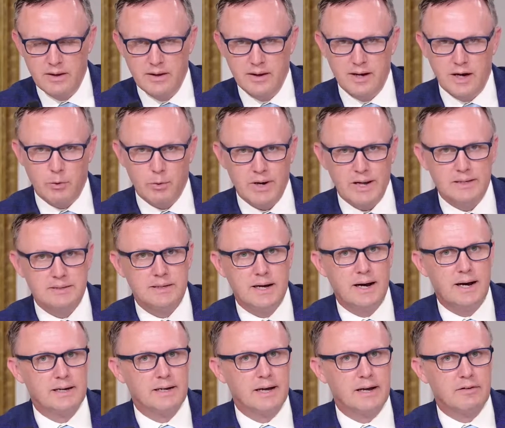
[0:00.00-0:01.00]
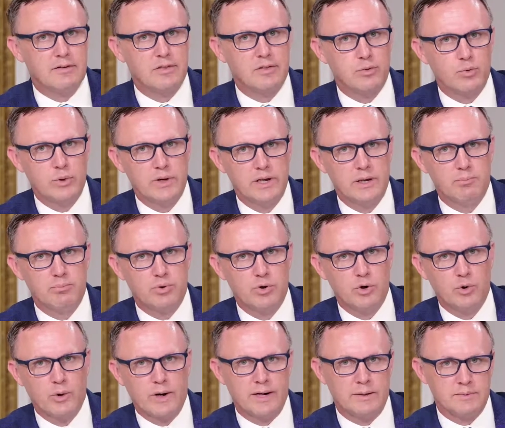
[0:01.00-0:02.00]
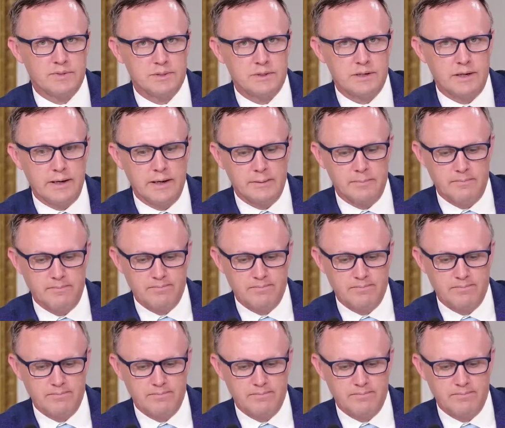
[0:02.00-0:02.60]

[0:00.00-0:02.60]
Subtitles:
I would like to highlight 3 programs today.